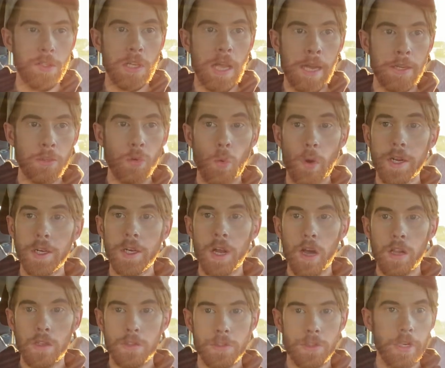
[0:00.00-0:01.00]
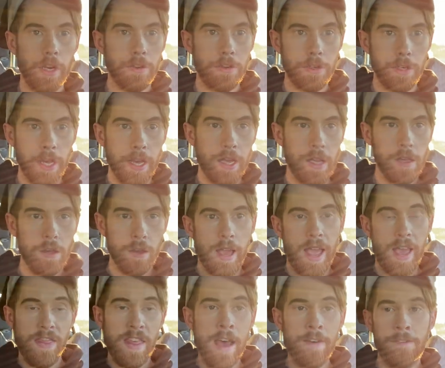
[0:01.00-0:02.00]
guy $20 the other day,
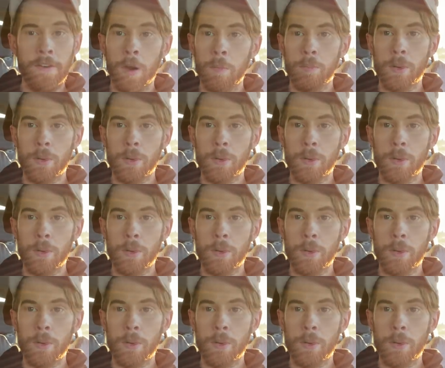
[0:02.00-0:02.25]
and that felt